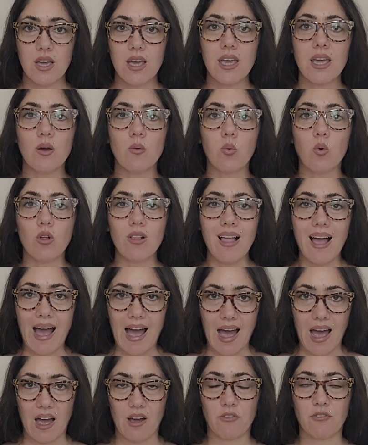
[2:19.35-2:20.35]
it will
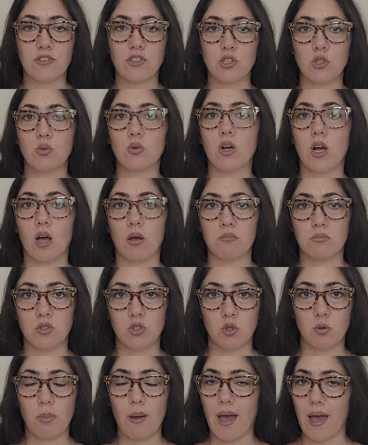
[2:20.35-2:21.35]
have to come
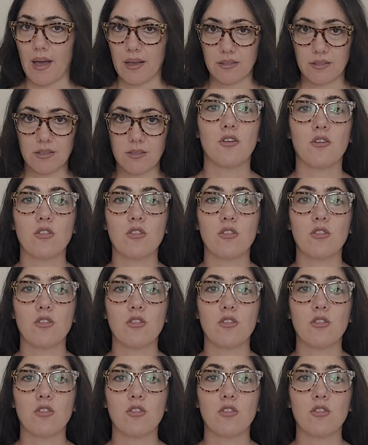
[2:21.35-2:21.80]
to pass.